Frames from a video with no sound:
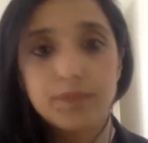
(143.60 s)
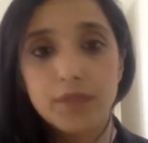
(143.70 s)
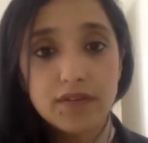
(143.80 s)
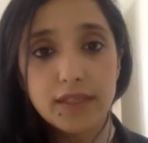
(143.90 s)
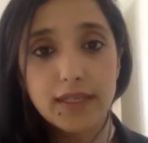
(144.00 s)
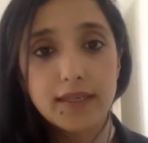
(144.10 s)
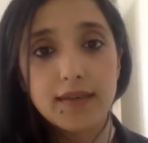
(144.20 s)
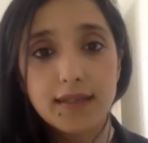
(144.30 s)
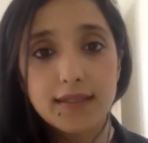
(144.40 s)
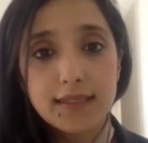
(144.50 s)
governing
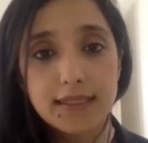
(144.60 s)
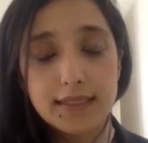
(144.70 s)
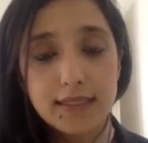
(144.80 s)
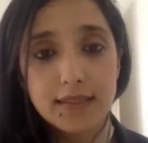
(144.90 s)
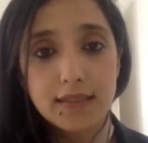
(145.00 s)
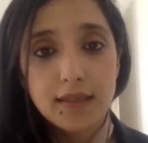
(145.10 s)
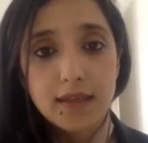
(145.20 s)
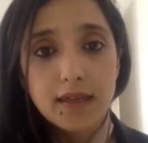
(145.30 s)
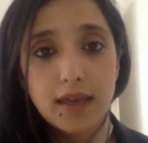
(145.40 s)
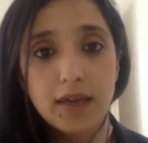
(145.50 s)
and leading
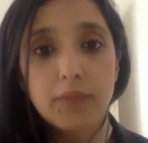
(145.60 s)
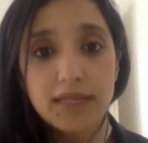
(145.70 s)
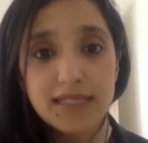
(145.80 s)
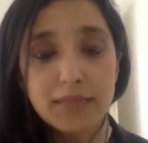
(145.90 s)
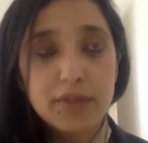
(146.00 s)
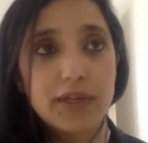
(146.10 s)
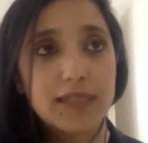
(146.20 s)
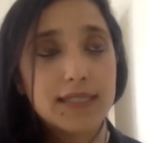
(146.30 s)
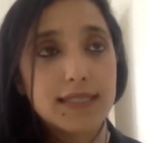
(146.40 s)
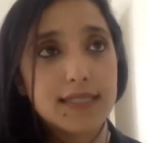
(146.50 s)
a
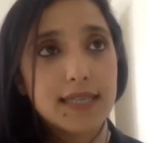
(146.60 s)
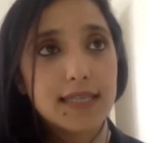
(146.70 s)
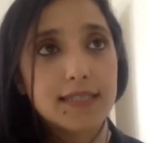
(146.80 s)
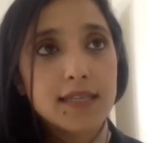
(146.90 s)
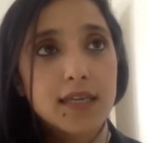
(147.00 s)
democratic state.